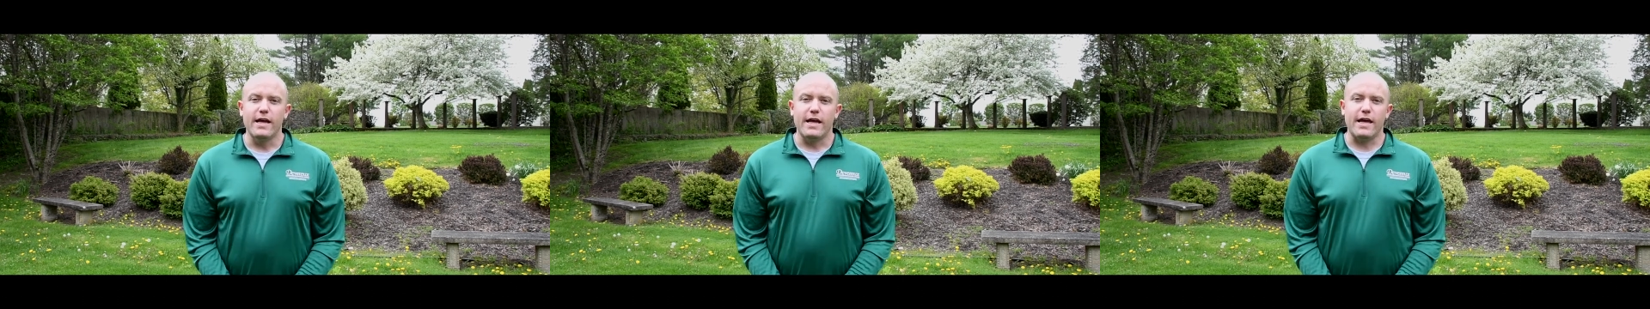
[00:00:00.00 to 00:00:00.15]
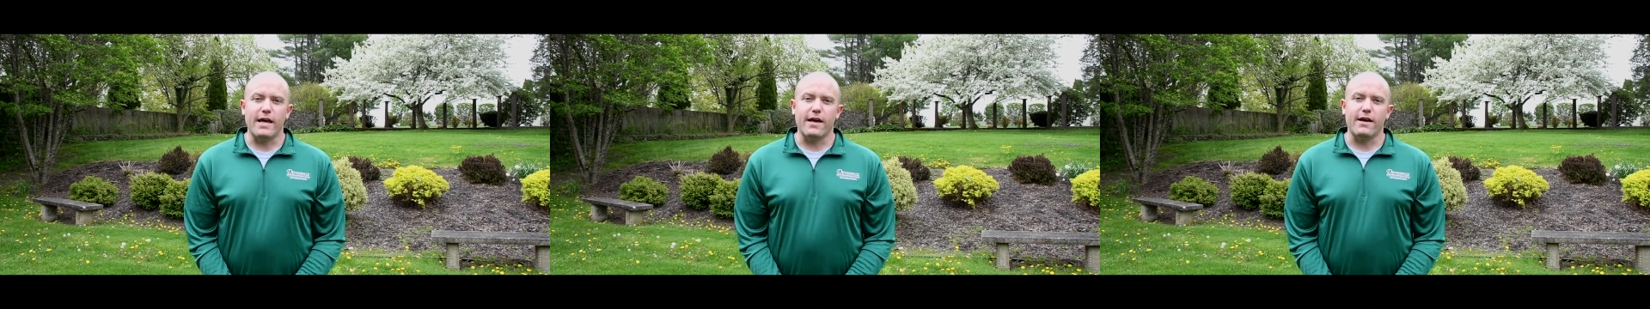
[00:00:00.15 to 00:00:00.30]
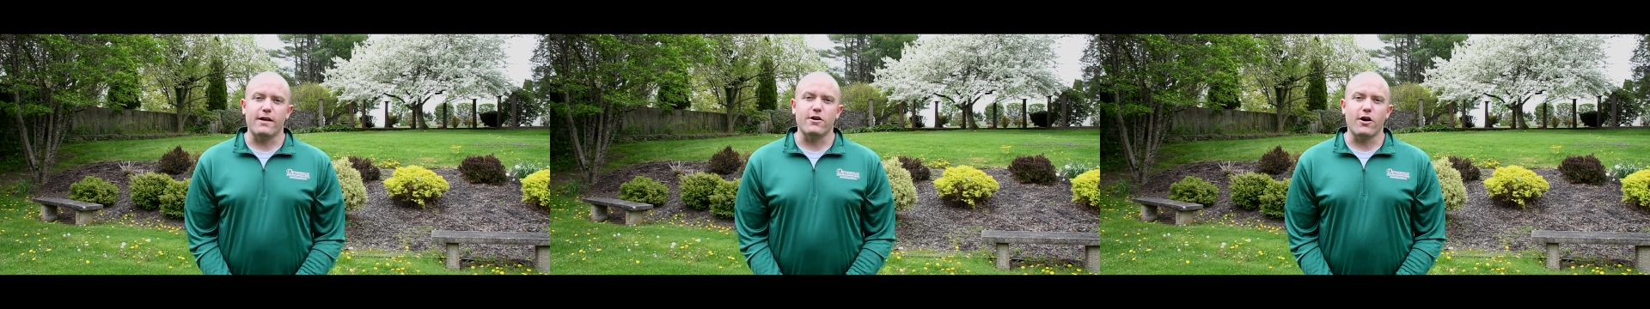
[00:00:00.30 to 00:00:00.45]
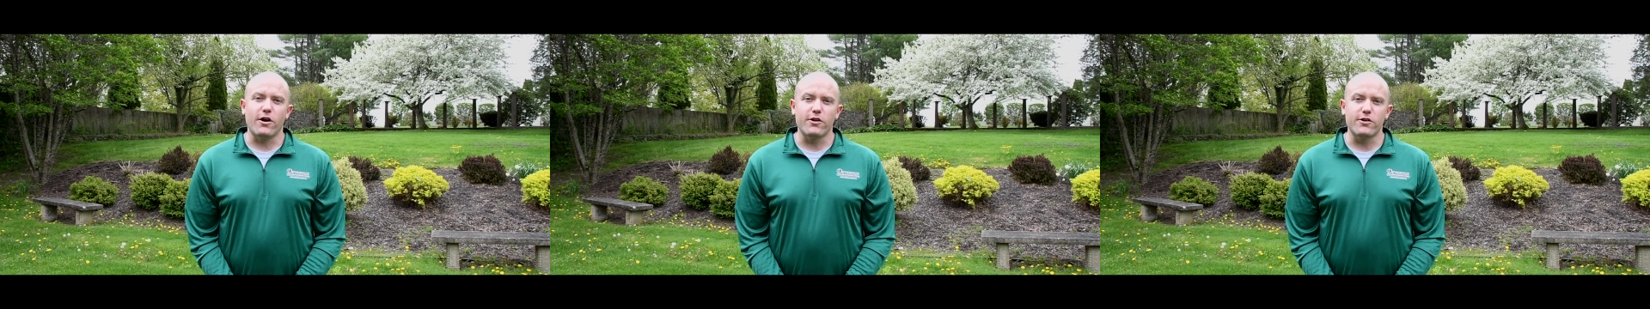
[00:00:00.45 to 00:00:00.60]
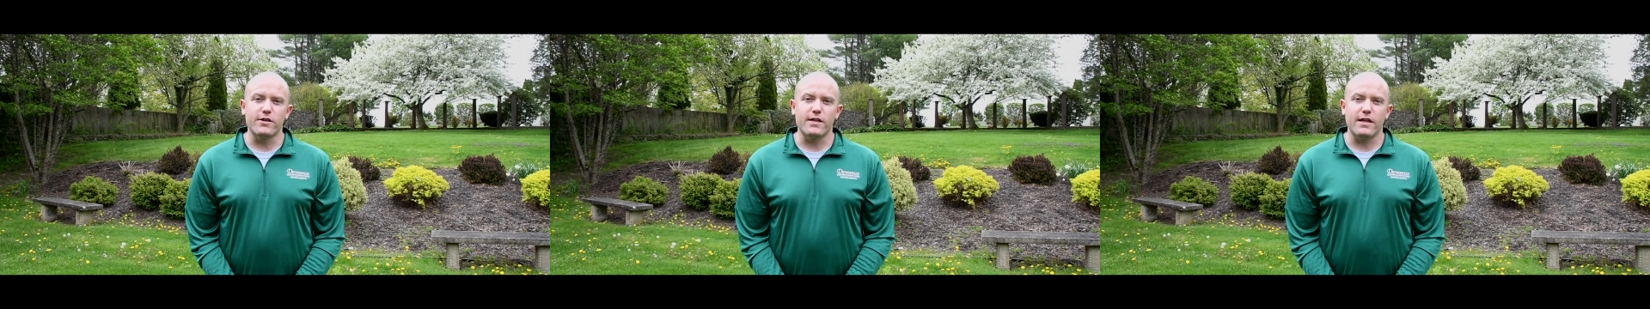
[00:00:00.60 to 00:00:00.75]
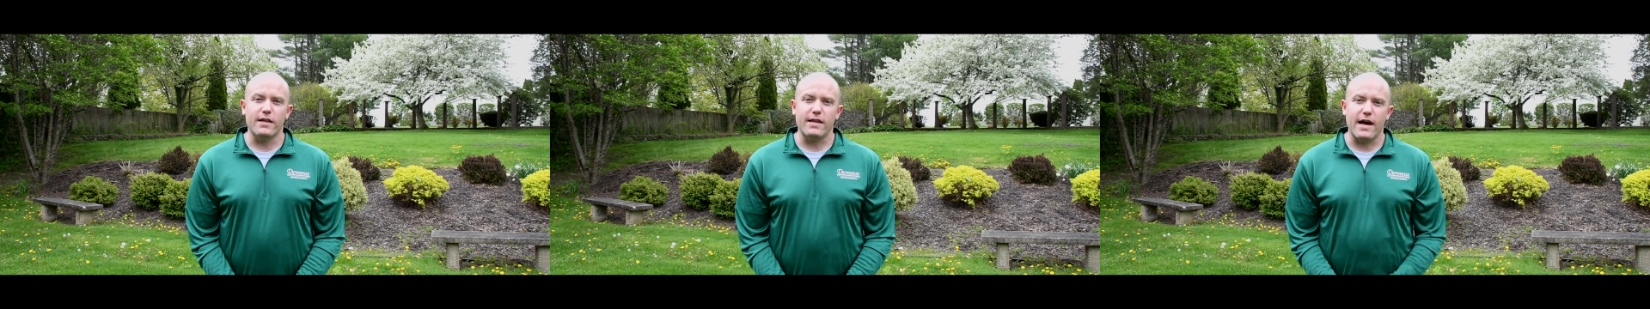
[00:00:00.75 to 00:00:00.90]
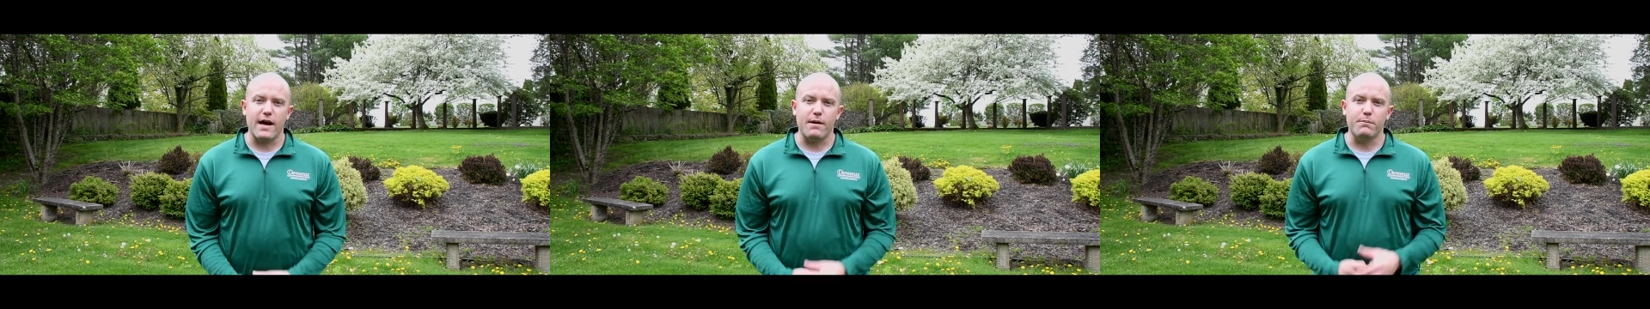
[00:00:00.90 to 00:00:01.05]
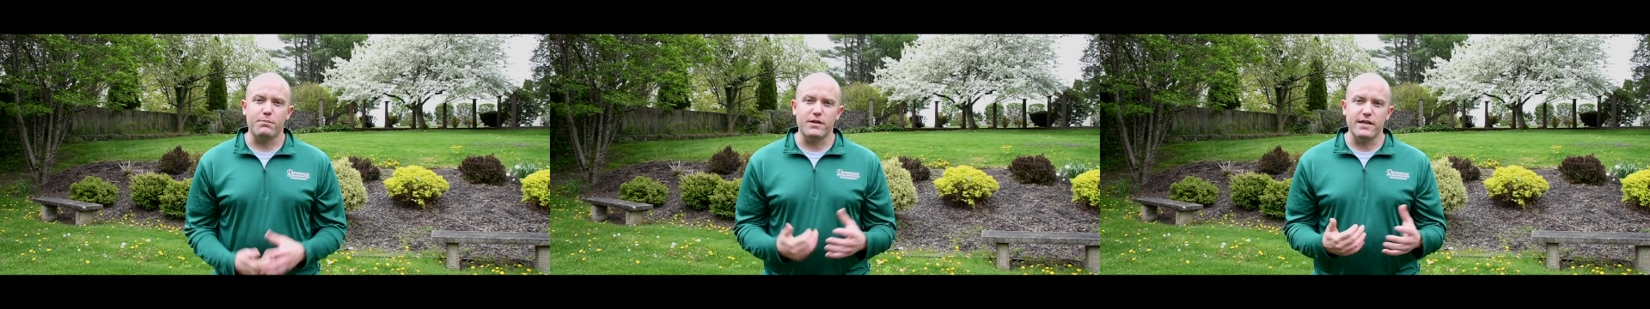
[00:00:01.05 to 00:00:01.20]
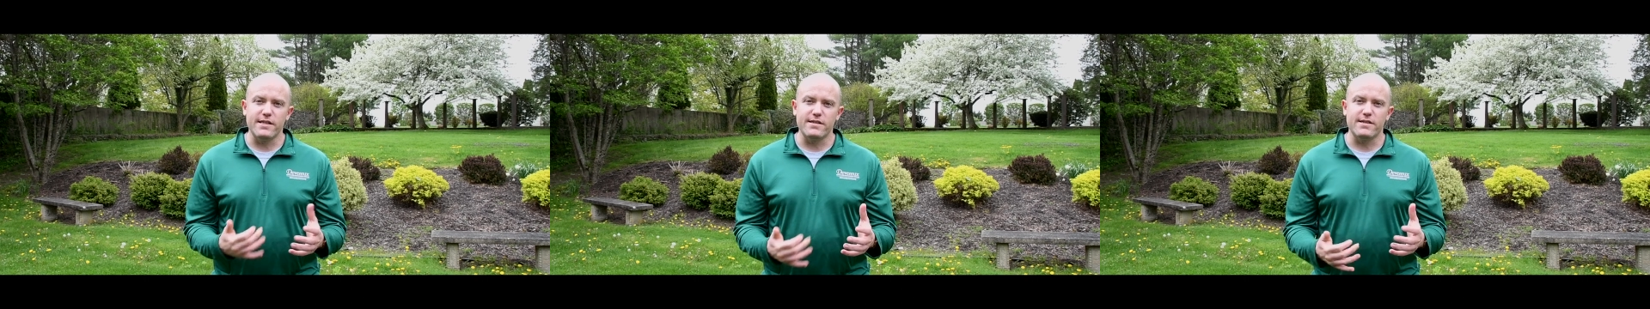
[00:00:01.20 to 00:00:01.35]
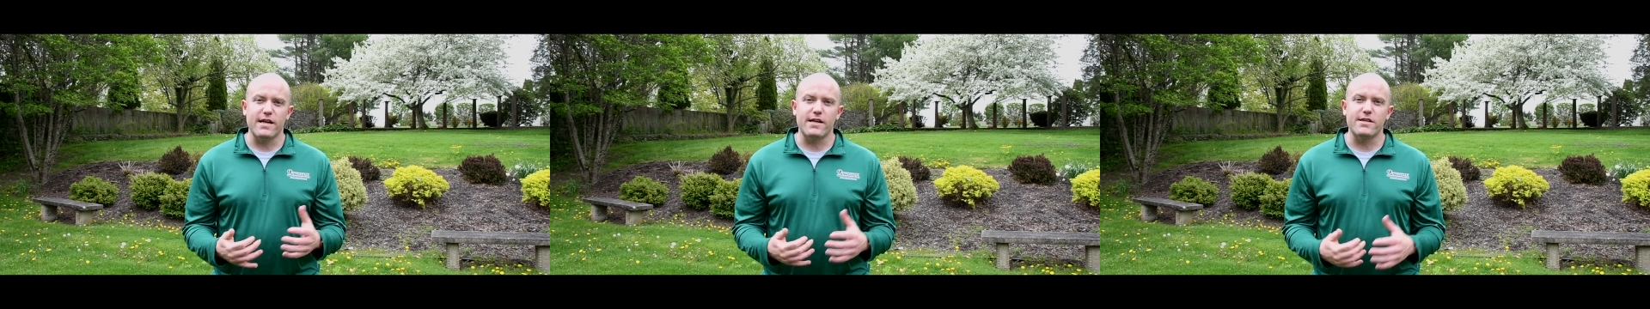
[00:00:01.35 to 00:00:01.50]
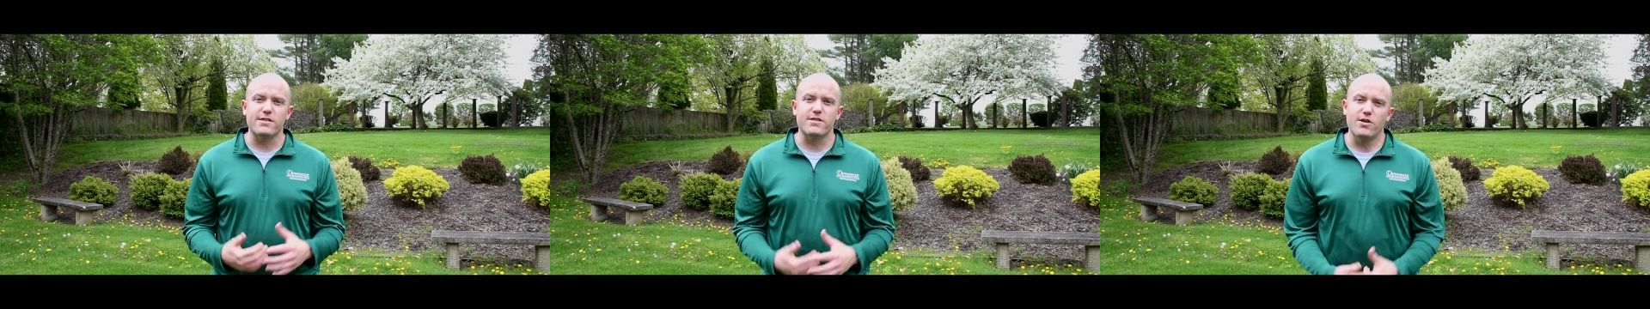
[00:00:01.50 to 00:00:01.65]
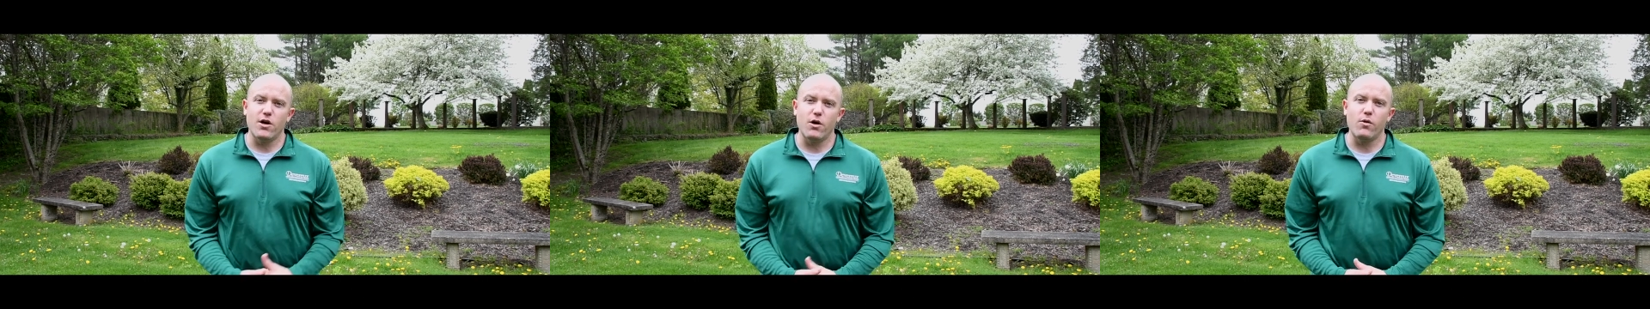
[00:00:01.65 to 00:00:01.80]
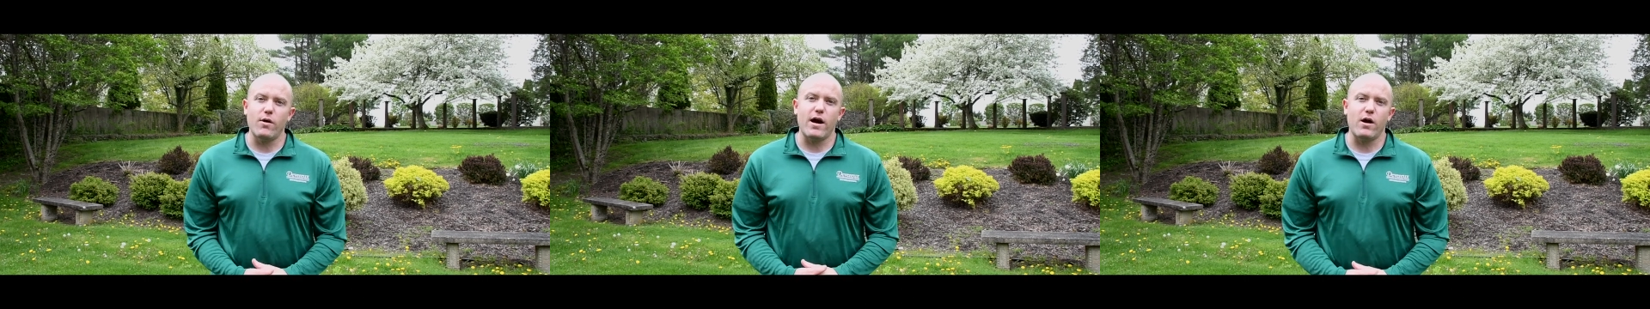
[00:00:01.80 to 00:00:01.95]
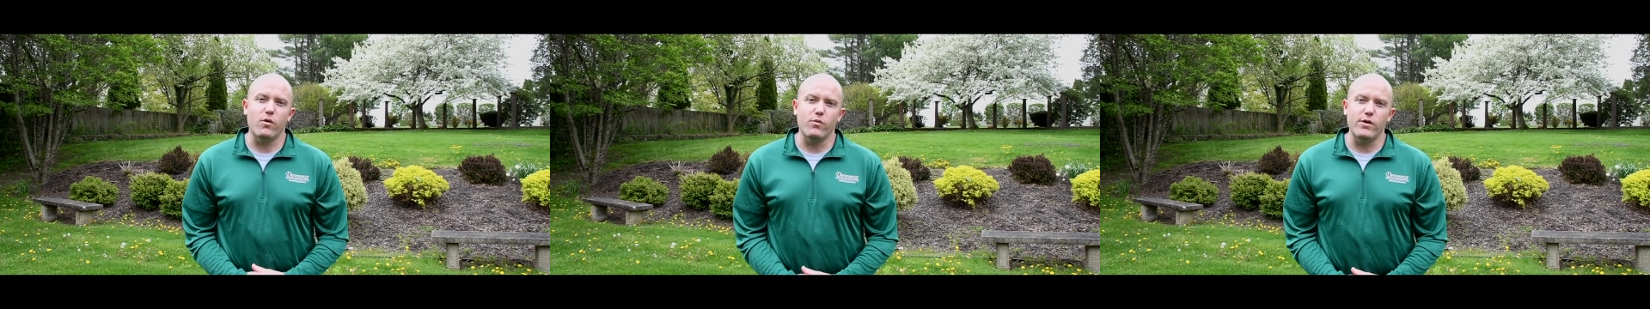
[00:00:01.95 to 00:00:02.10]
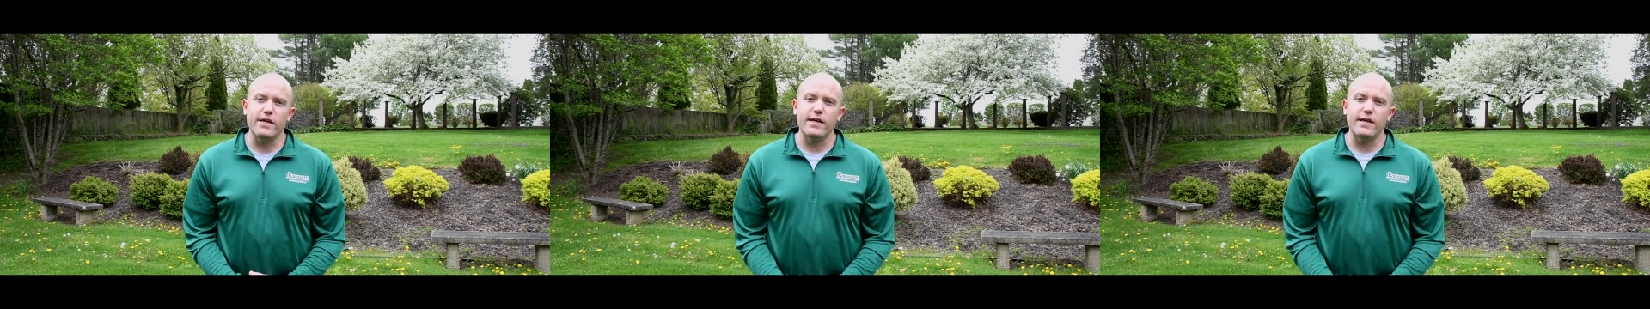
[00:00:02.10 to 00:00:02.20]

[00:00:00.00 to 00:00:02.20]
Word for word: And other than that, please let us know how we